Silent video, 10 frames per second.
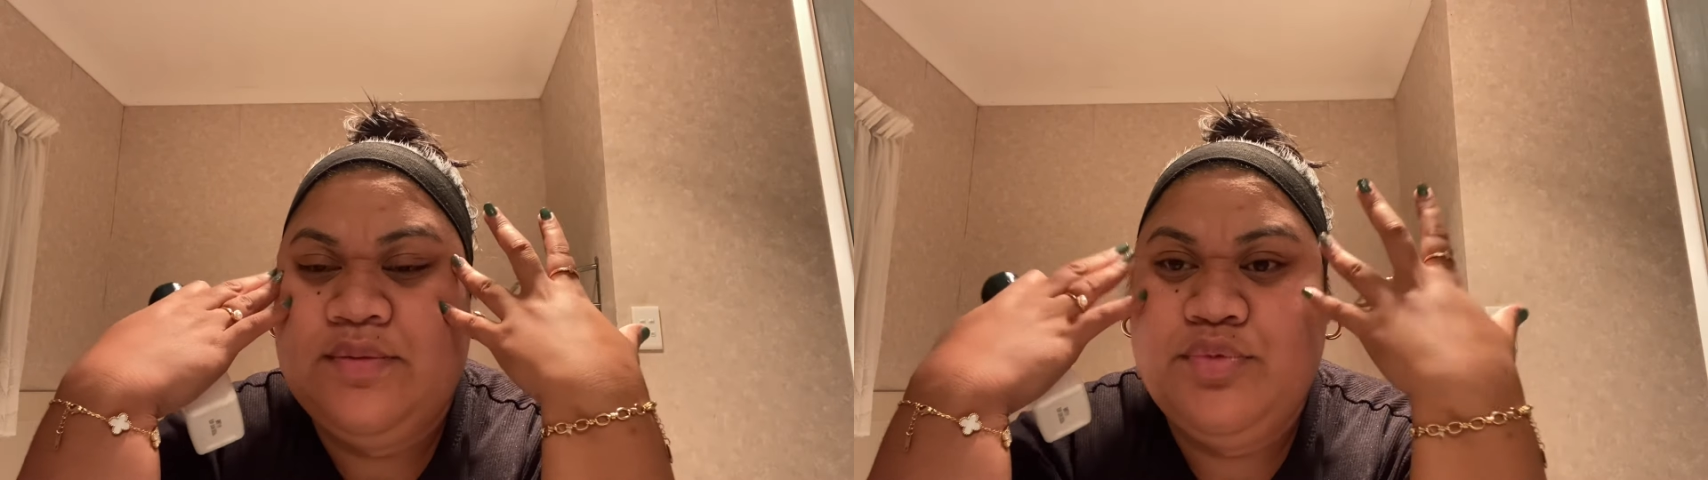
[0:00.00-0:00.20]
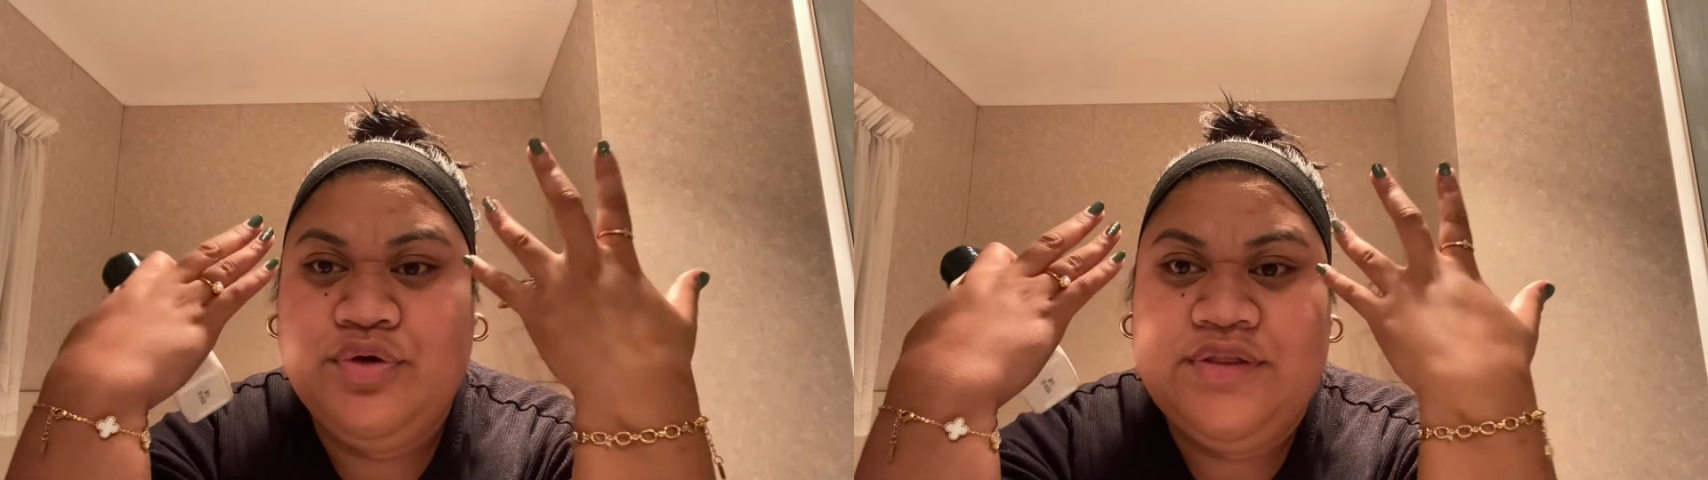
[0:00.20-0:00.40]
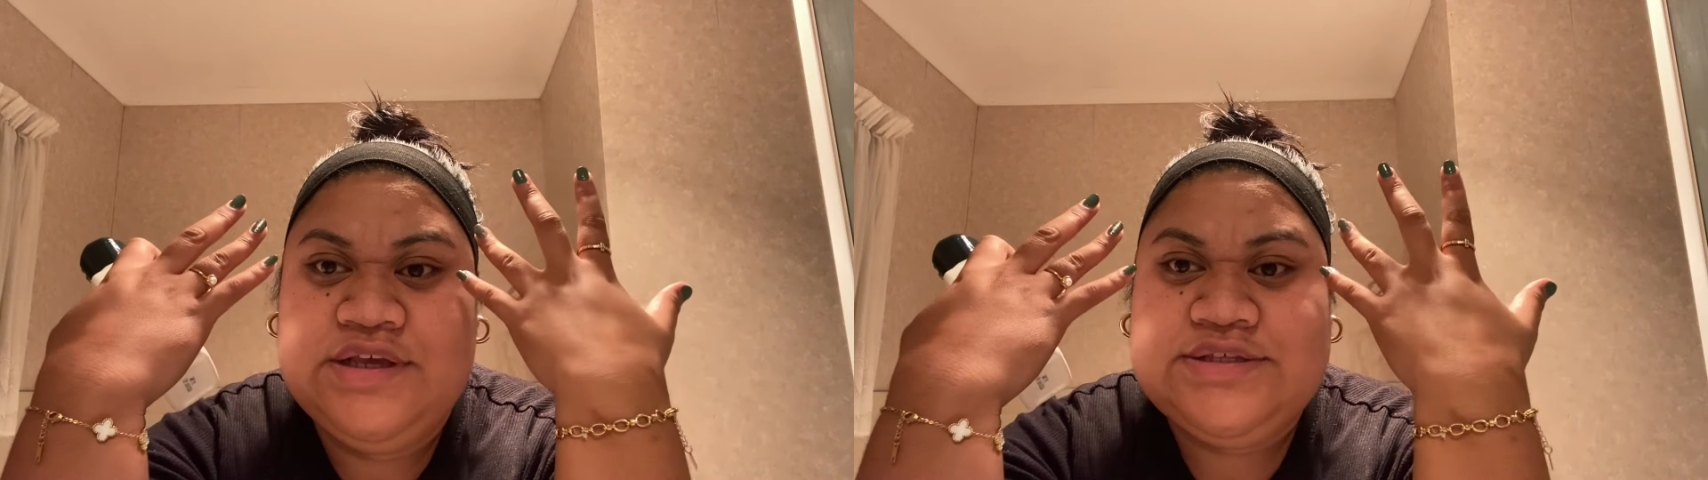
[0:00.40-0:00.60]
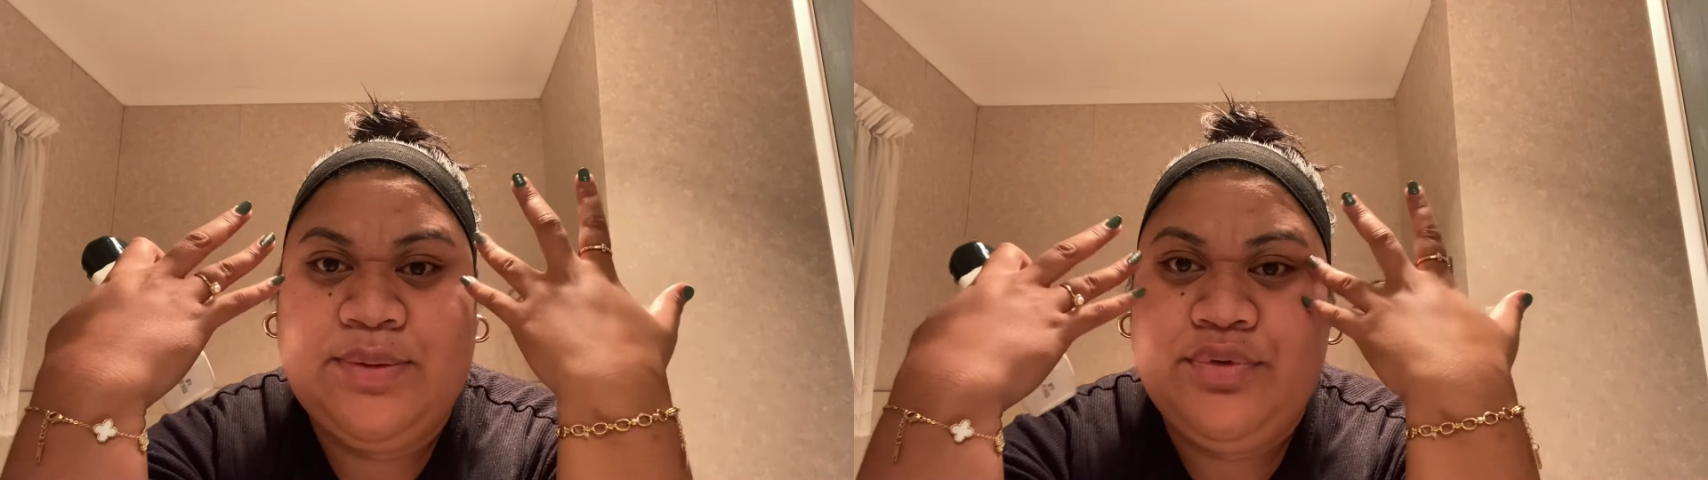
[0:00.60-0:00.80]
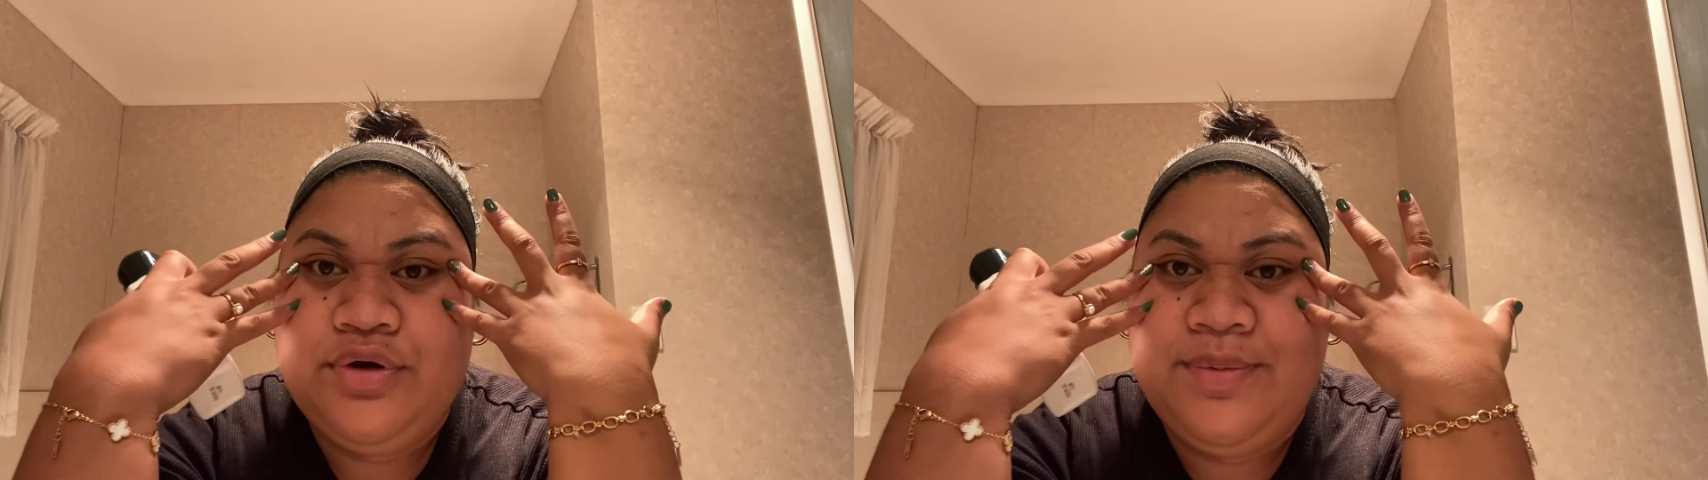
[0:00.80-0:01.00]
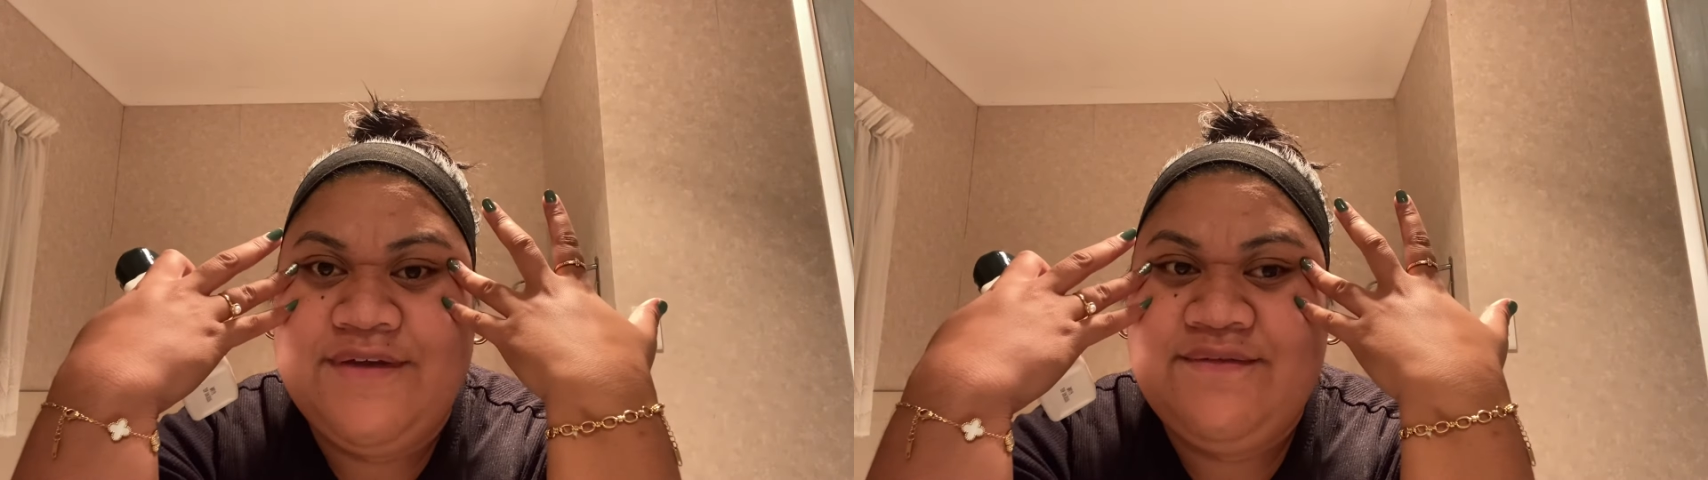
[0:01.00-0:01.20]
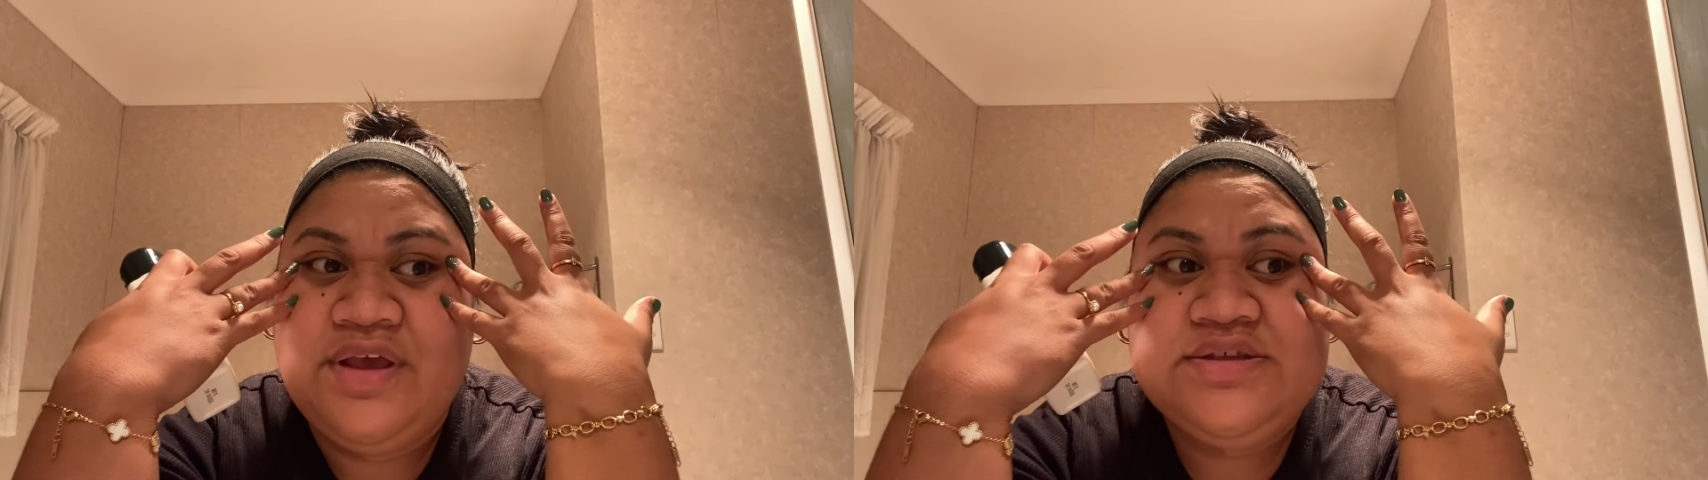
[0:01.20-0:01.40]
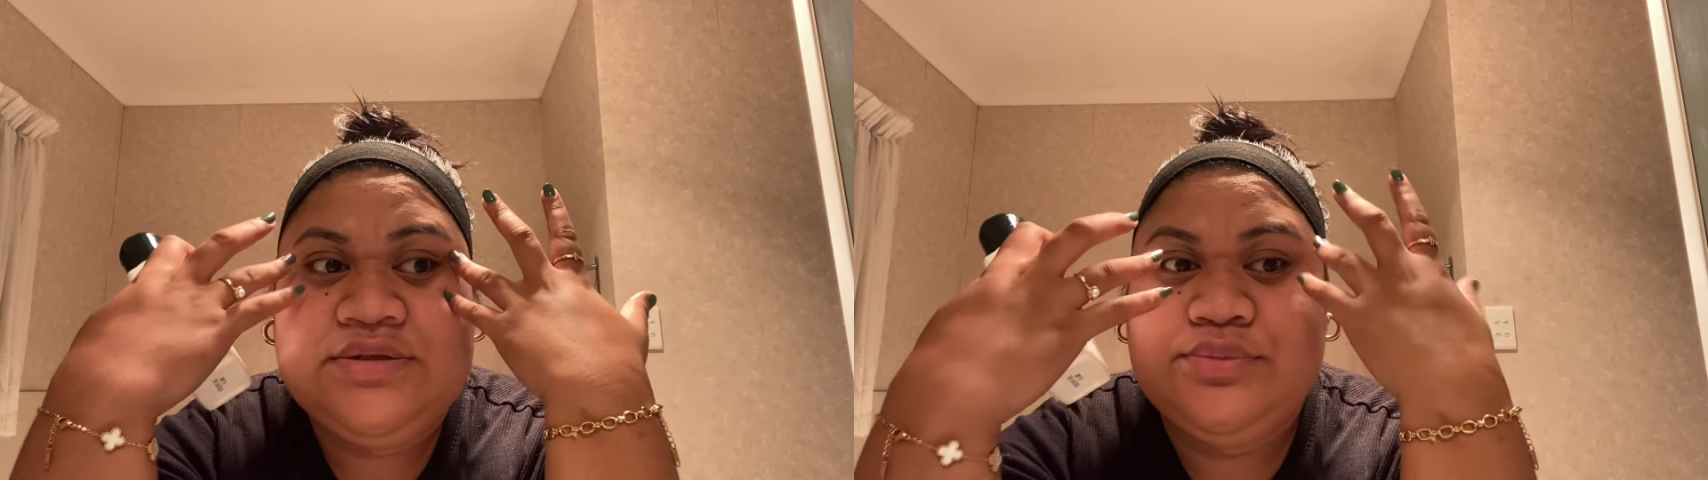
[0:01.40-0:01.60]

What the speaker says: the more things I put on my face,